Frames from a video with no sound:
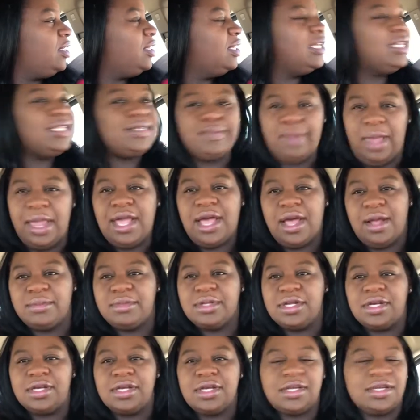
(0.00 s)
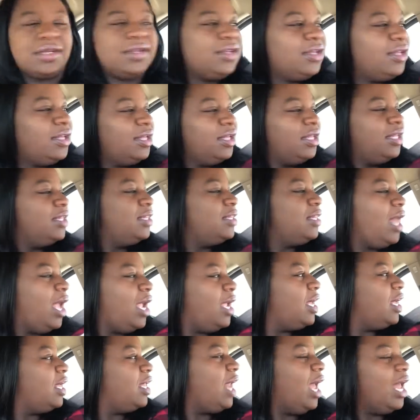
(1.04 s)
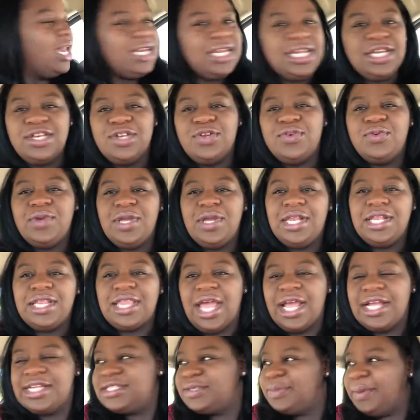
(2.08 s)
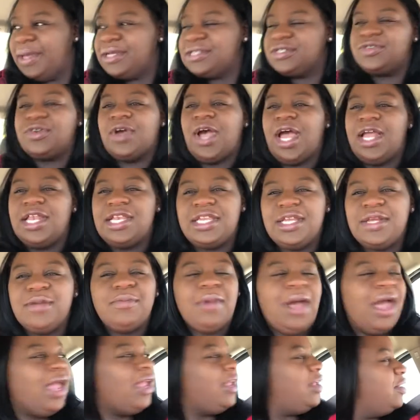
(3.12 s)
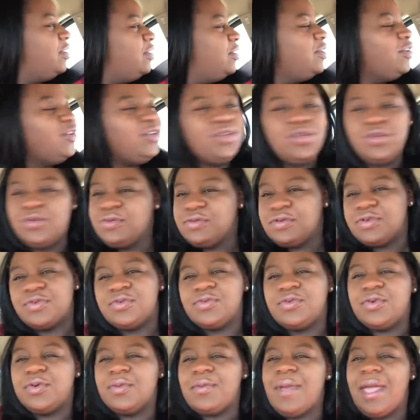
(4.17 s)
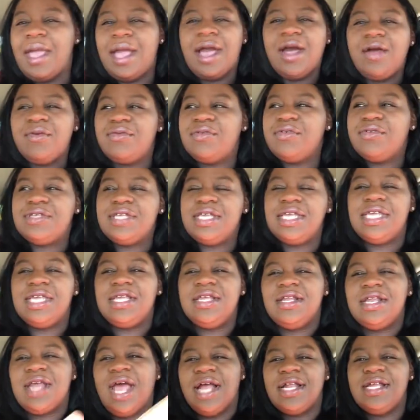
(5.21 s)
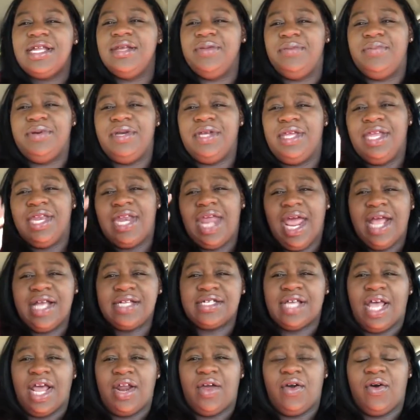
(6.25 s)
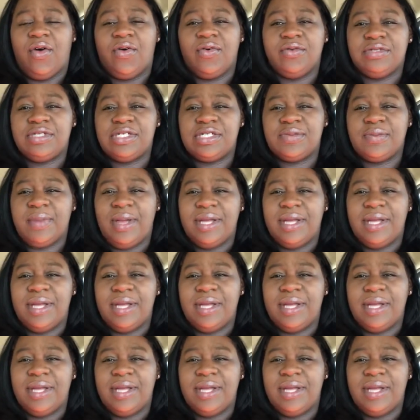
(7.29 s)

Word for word: this makeup look. Like, and I didn't do anything special. I did my usual makeup routine. I didn't put any eyeshadow on, just